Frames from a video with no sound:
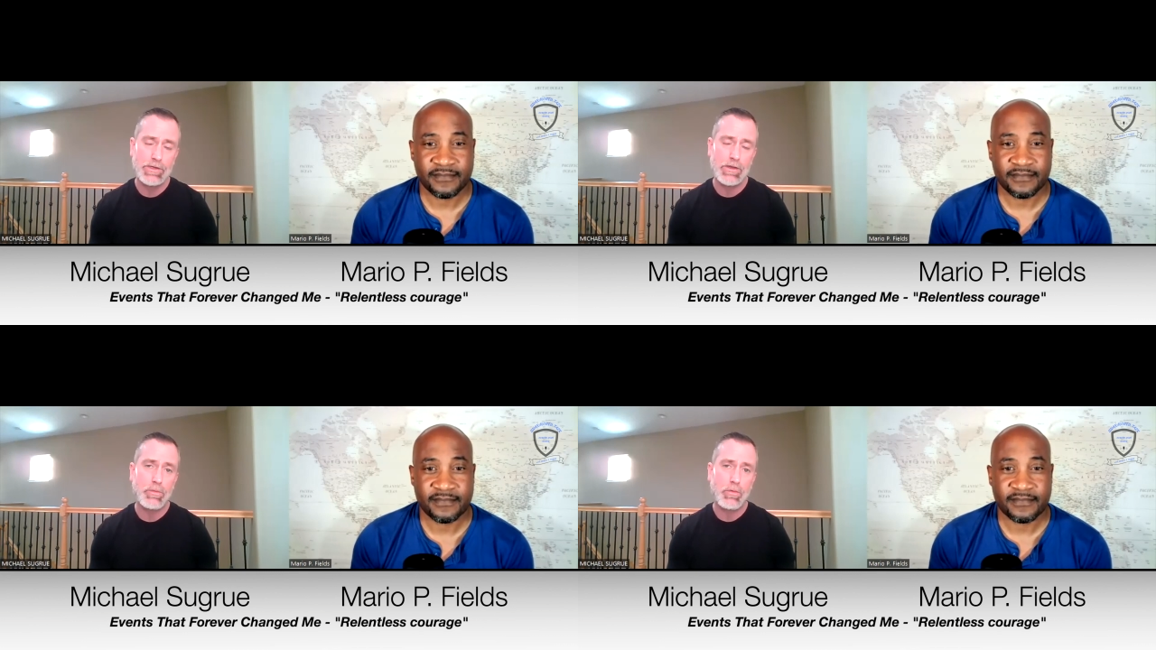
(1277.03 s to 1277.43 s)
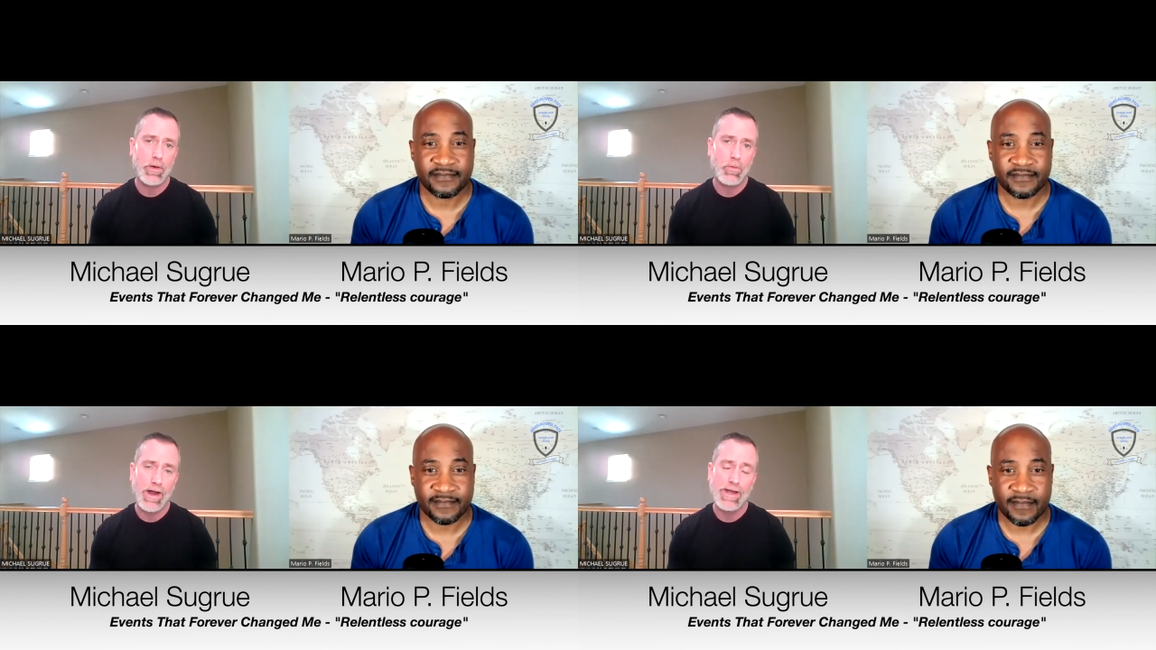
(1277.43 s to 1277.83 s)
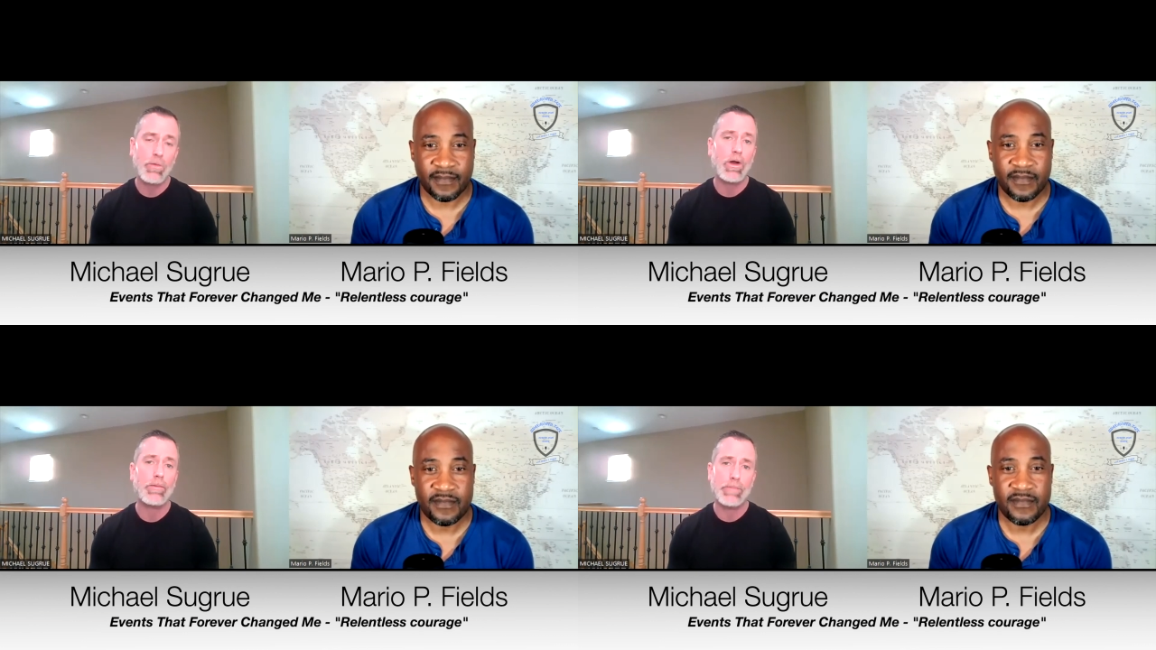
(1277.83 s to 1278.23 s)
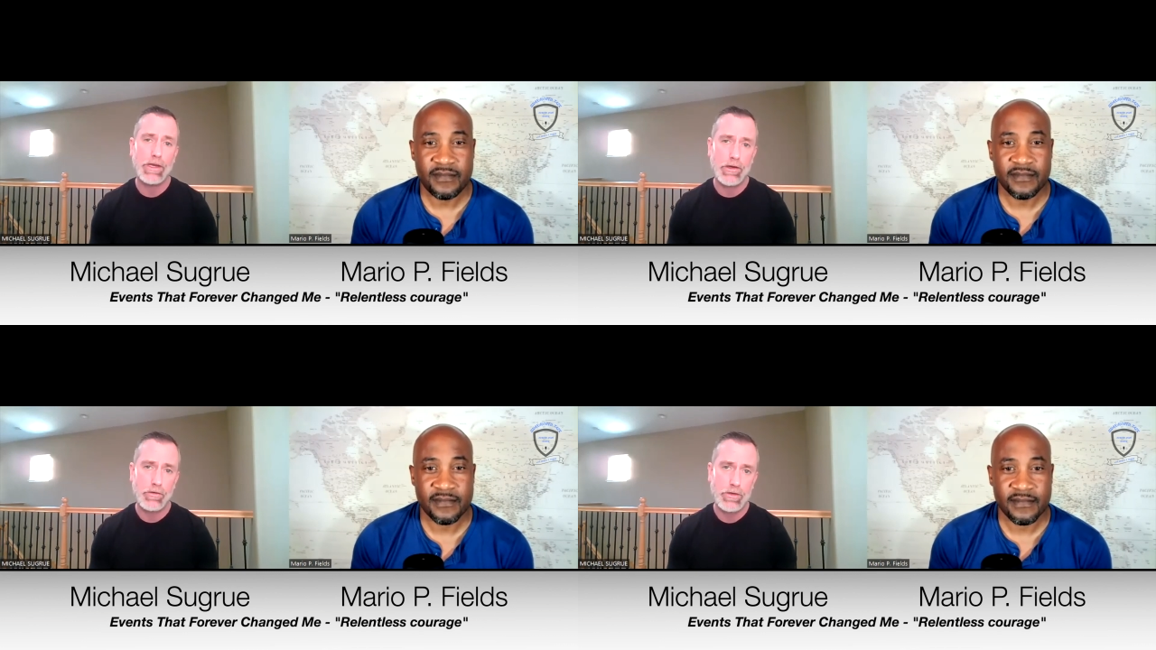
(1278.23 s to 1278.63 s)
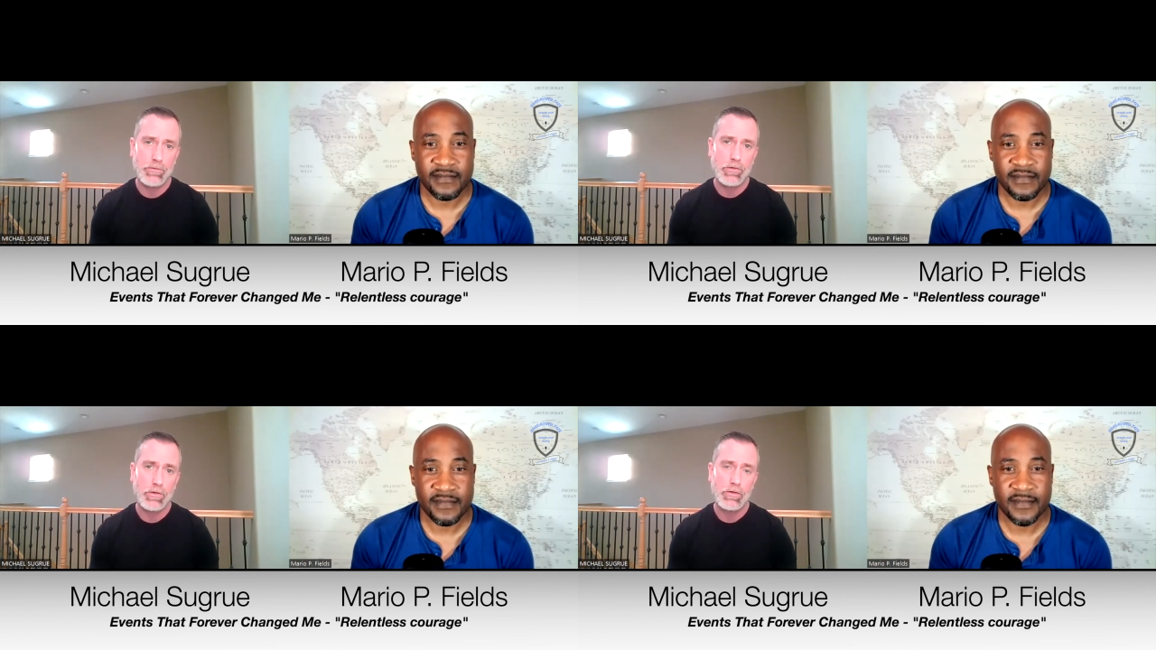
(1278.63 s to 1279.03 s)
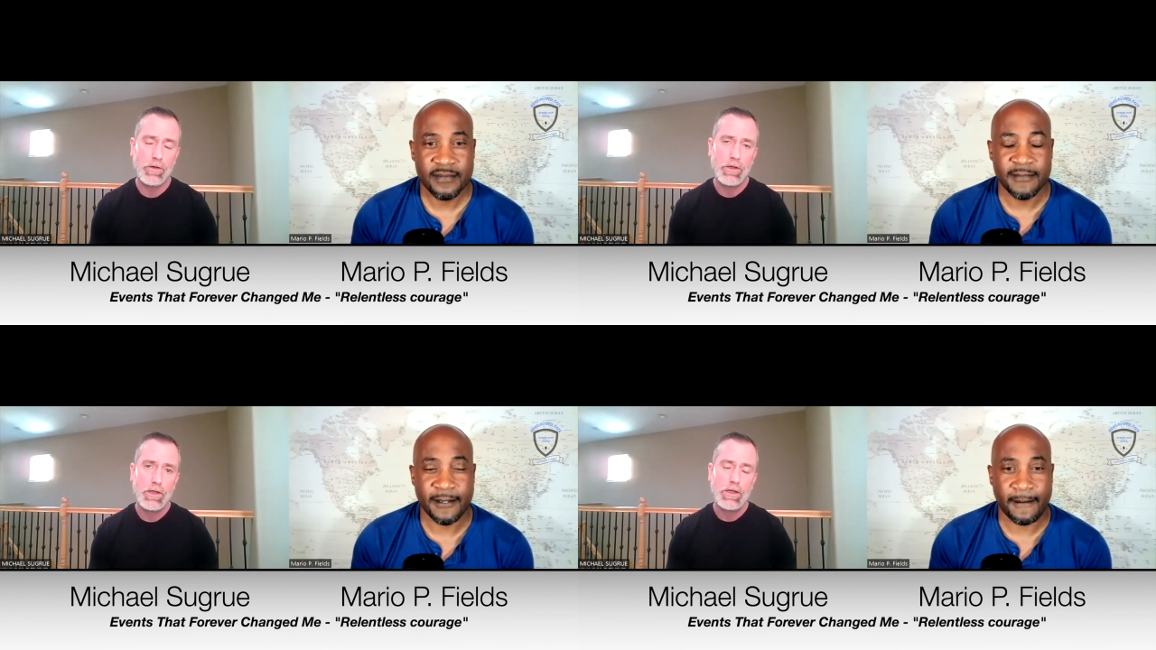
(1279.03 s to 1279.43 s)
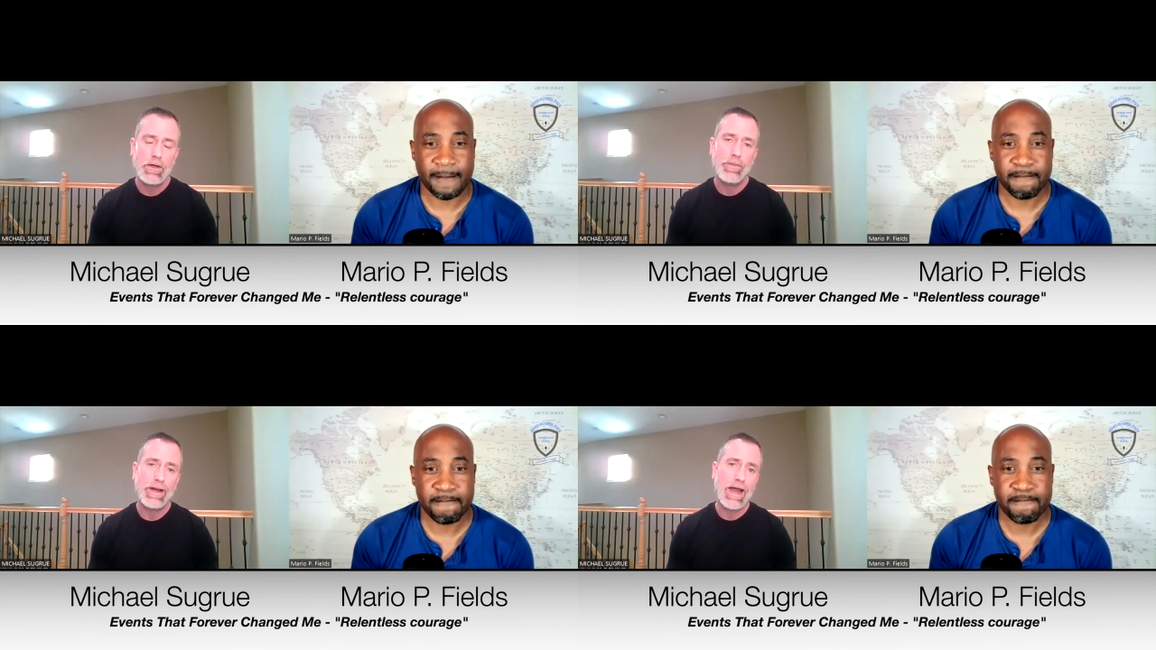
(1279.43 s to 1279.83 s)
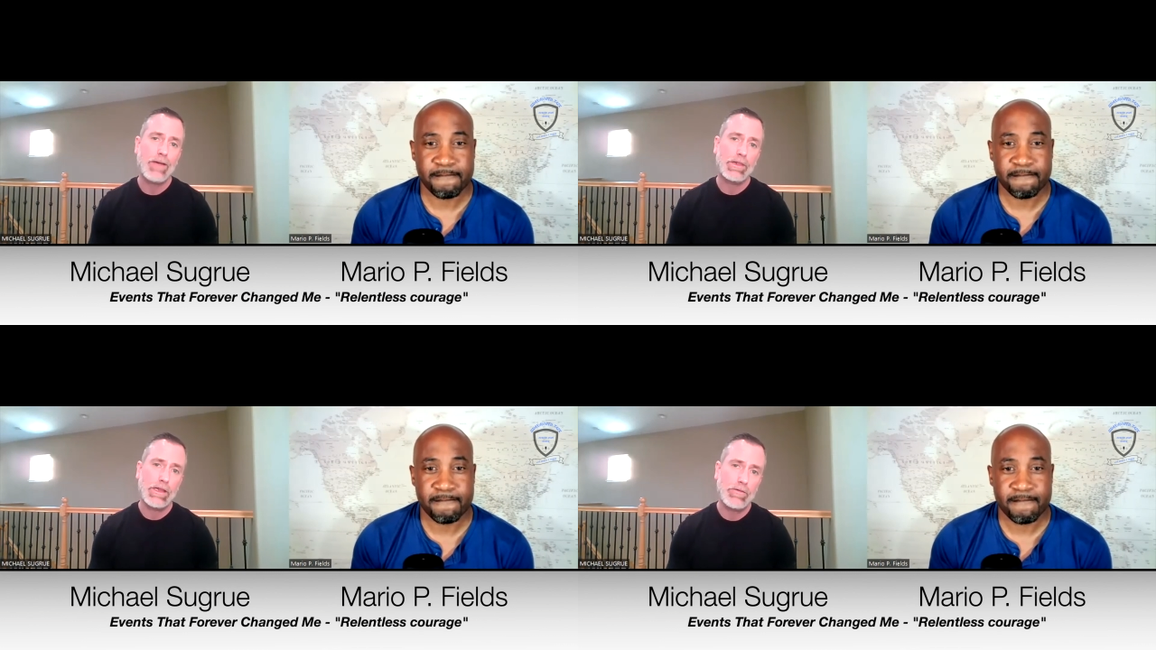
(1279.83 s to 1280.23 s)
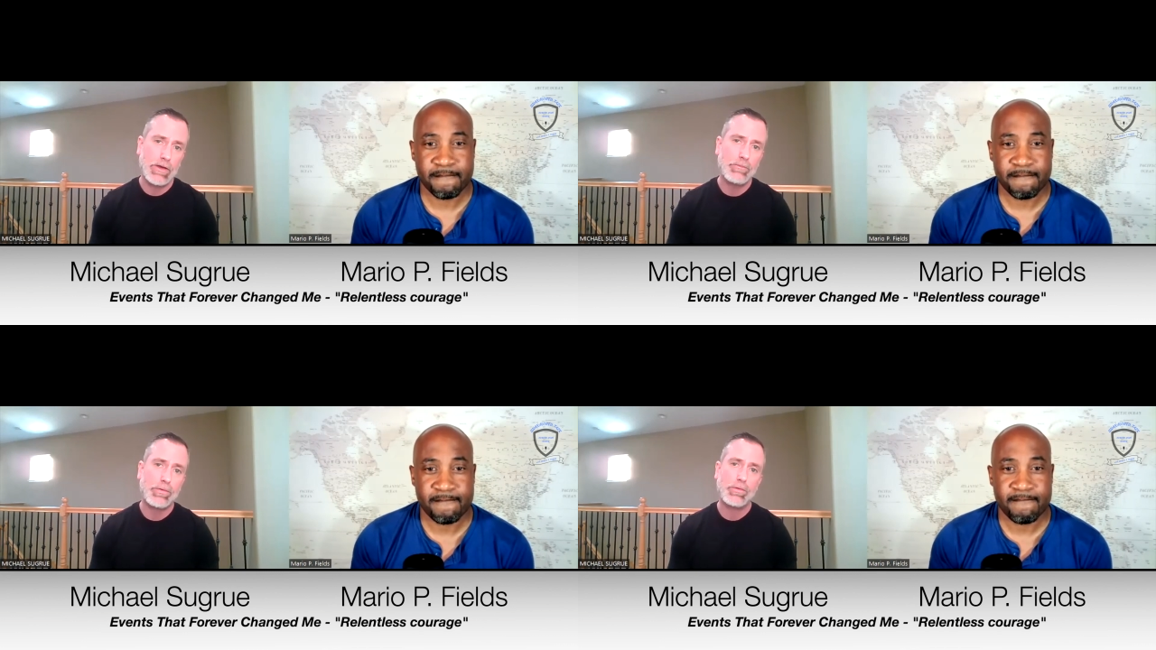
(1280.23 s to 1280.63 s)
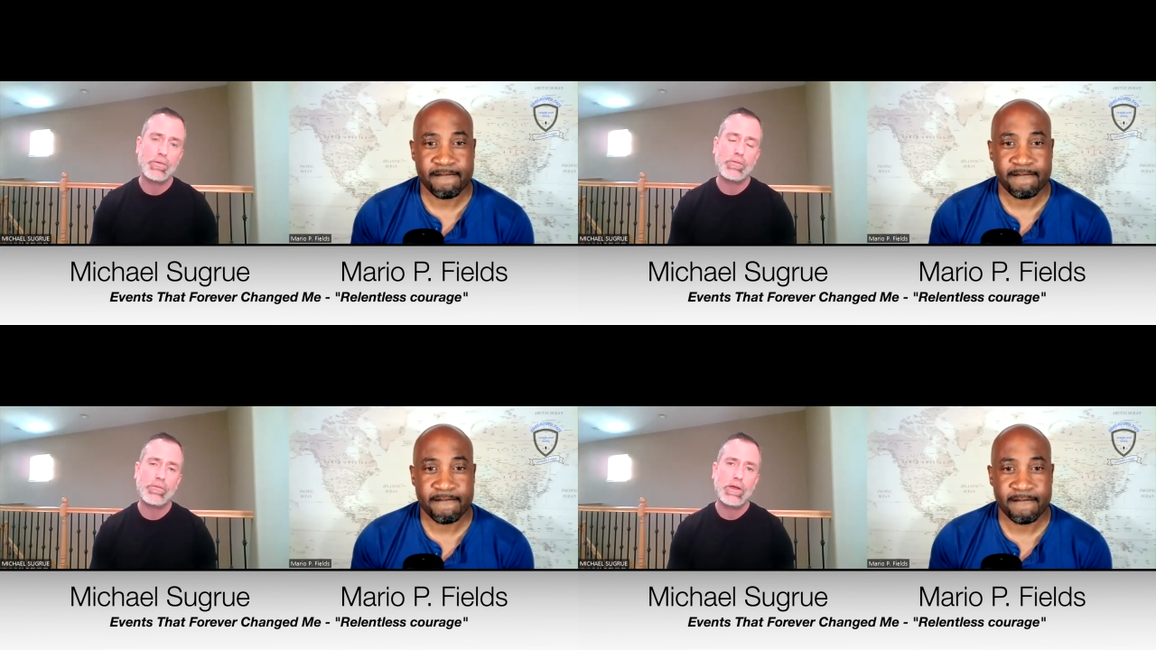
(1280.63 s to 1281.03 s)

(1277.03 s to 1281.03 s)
Speaker 1: to the point where I didn't want to be here anymore. Yeah. But I am living proof